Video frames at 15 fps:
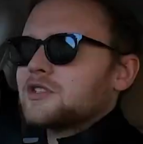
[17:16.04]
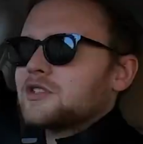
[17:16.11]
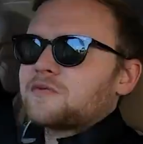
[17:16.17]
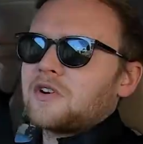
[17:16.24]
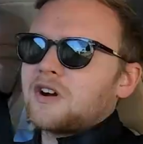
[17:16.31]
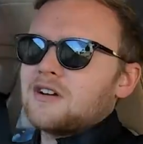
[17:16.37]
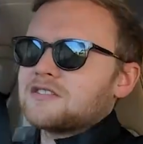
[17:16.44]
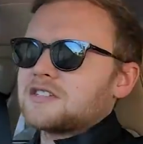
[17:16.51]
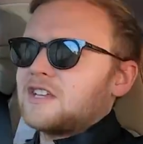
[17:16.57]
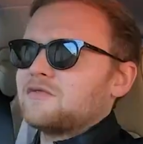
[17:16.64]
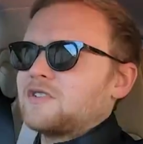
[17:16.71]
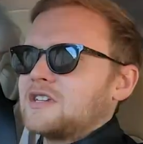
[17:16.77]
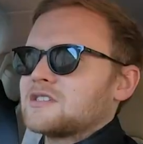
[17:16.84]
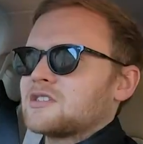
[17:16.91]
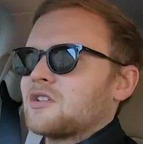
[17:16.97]
as far as
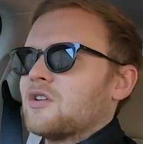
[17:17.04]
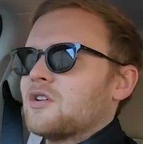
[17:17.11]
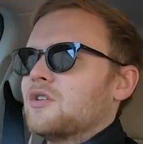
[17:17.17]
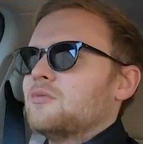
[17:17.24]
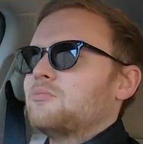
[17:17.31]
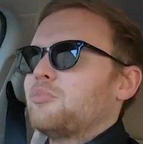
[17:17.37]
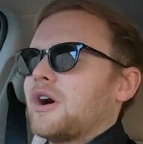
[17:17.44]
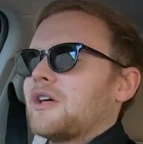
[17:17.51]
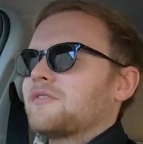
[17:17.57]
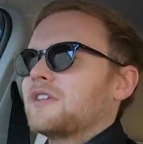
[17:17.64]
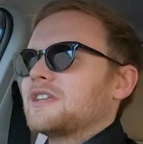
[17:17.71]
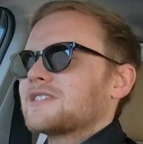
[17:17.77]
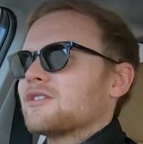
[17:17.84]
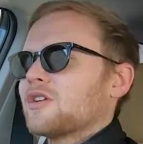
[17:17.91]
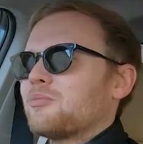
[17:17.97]
EVs go, but
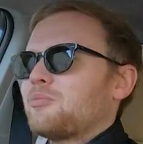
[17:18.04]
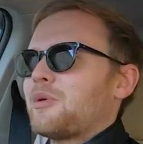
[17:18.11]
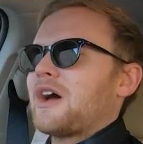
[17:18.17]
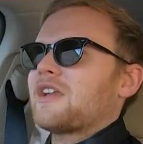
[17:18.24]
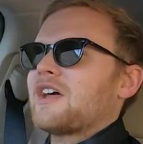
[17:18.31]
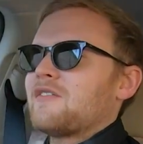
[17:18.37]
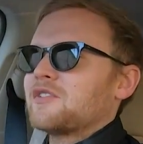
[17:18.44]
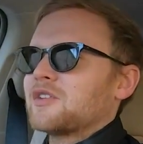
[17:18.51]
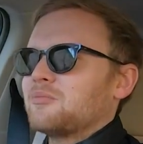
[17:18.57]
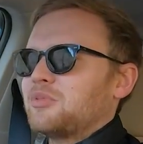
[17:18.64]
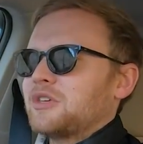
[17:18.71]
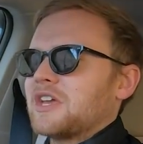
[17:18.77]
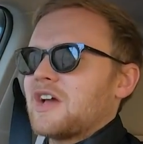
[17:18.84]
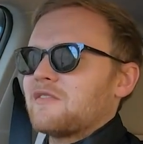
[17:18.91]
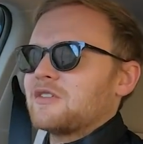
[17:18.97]
it's not about having a
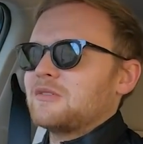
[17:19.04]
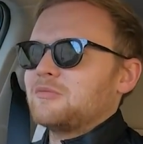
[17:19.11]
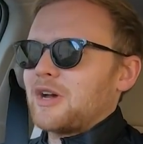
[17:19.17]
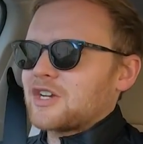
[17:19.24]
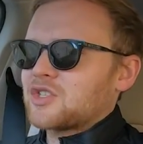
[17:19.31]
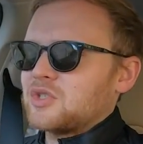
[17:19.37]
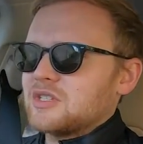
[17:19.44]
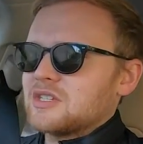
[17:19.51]
big heavy battery,